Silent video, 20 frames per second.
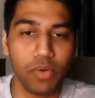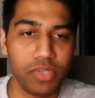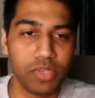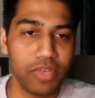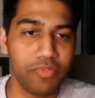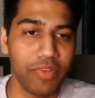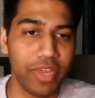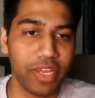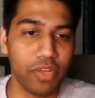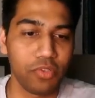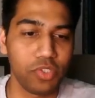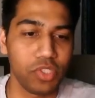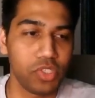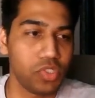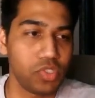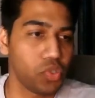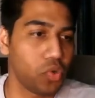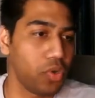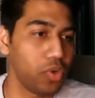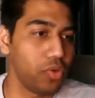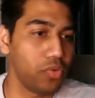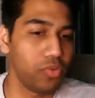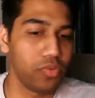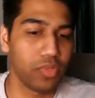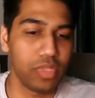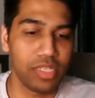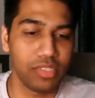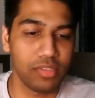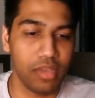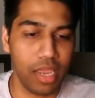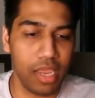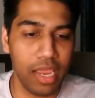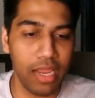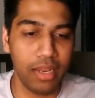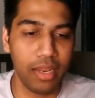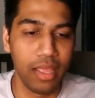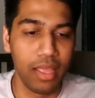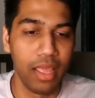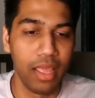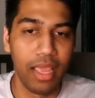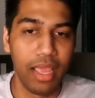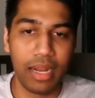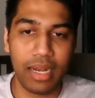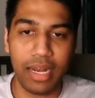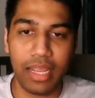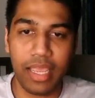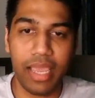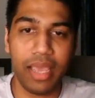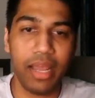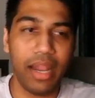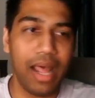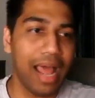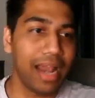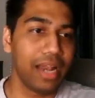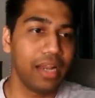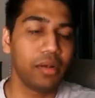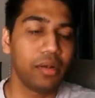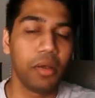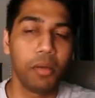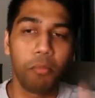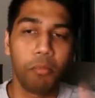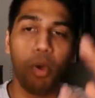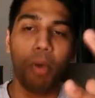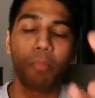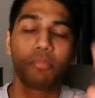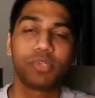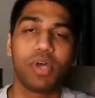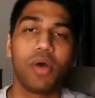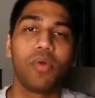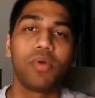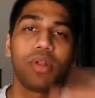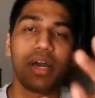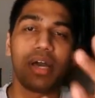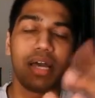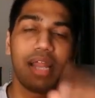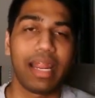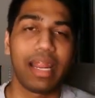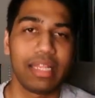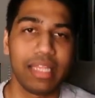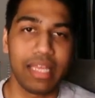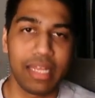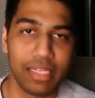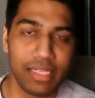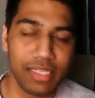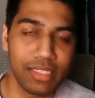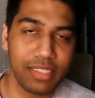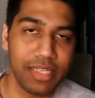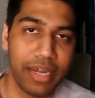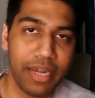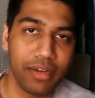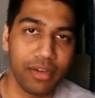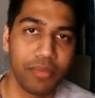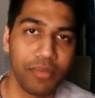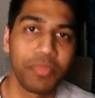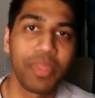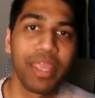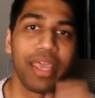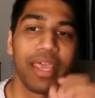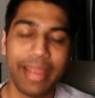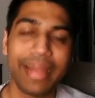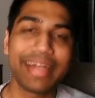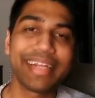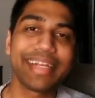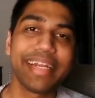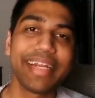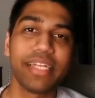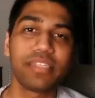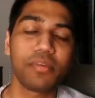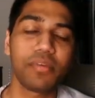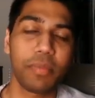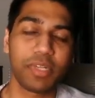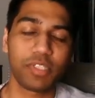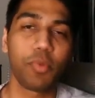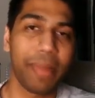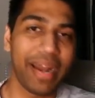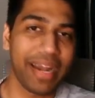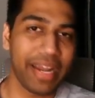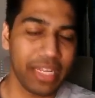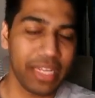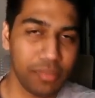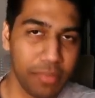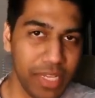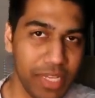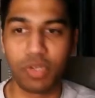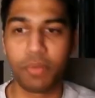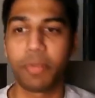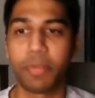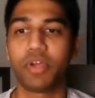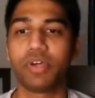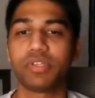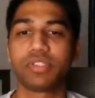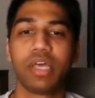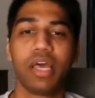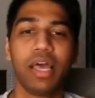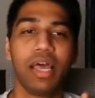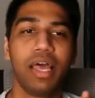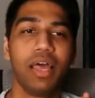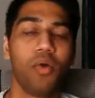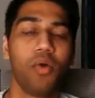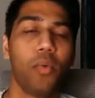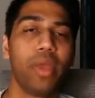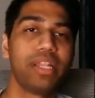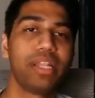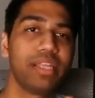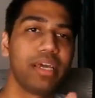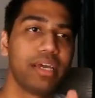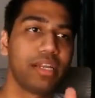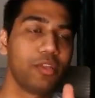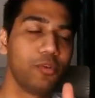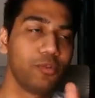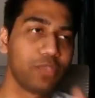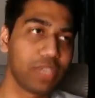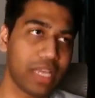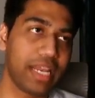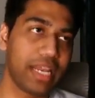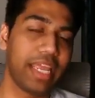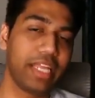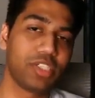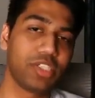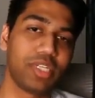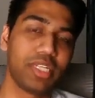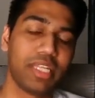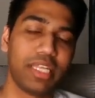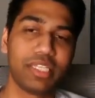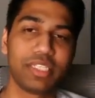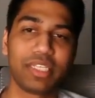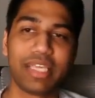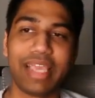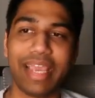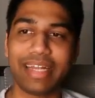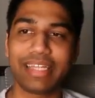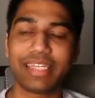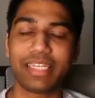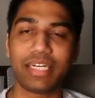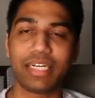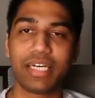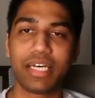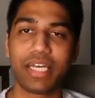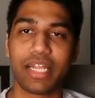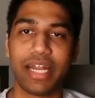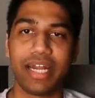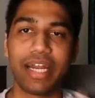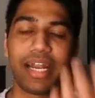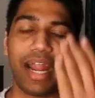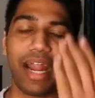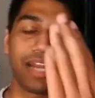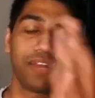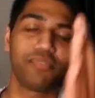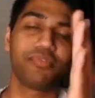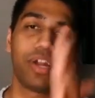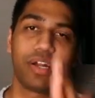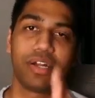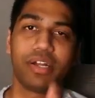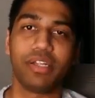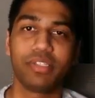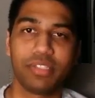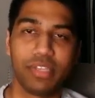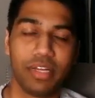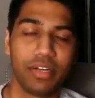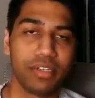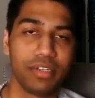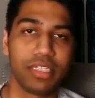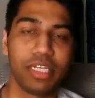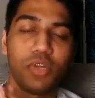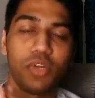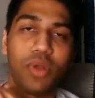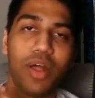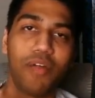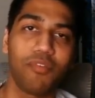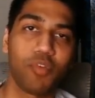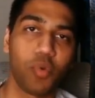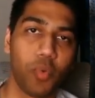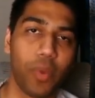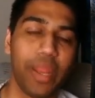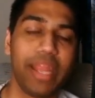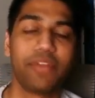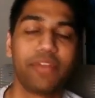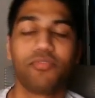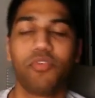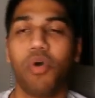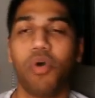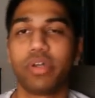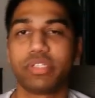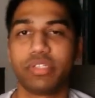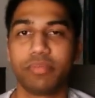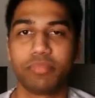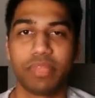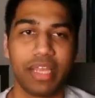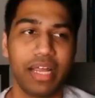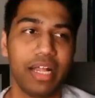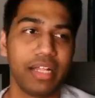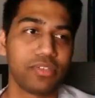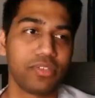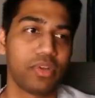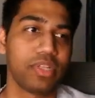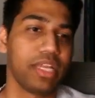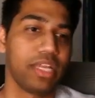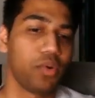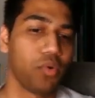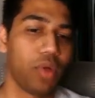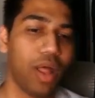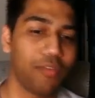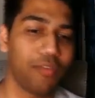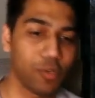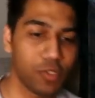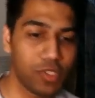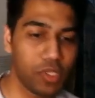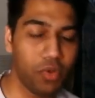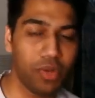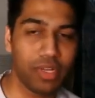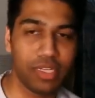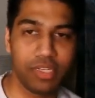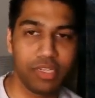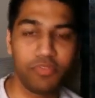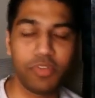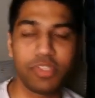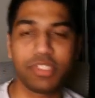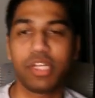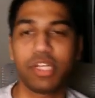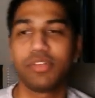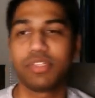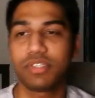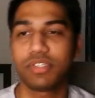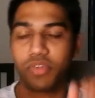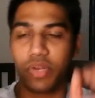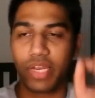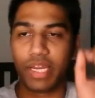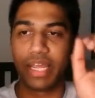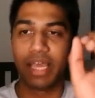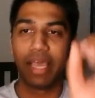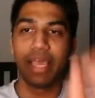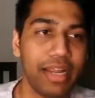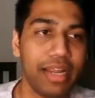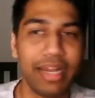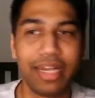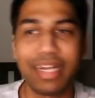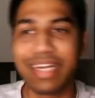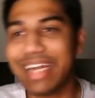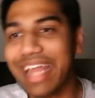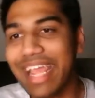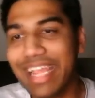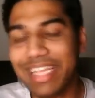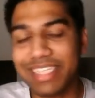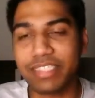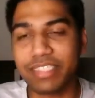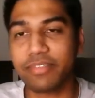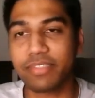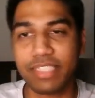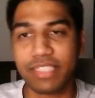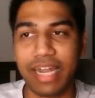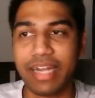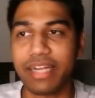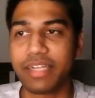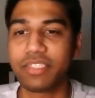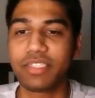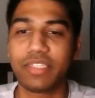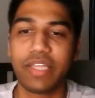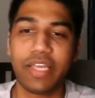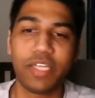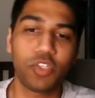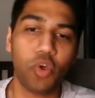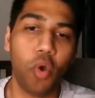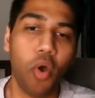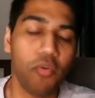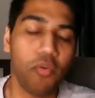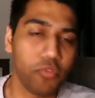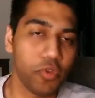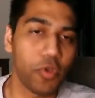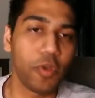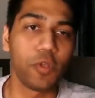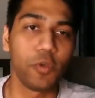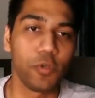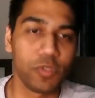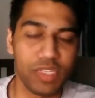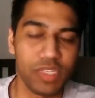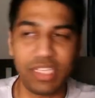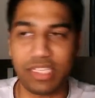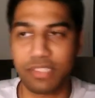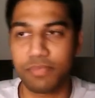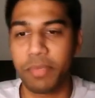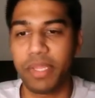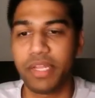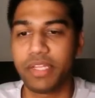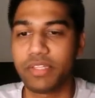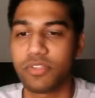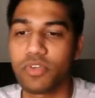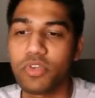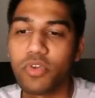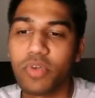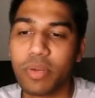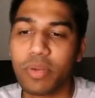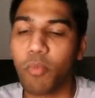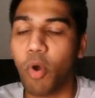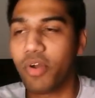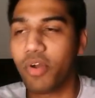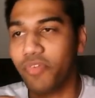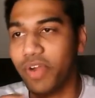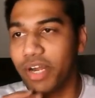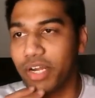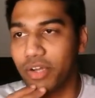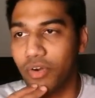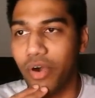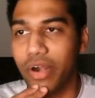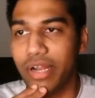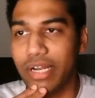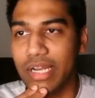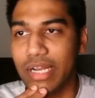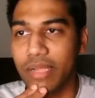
If I could just show you this again, click here and it pops out right there in the center. It creates a much better experience because when they are using an agent, they get it right front and center. They don't have to wait for something else, or they don't have to see on a different side of the screen. It takes the center stage of your user's experience, so you can modify it accordingly.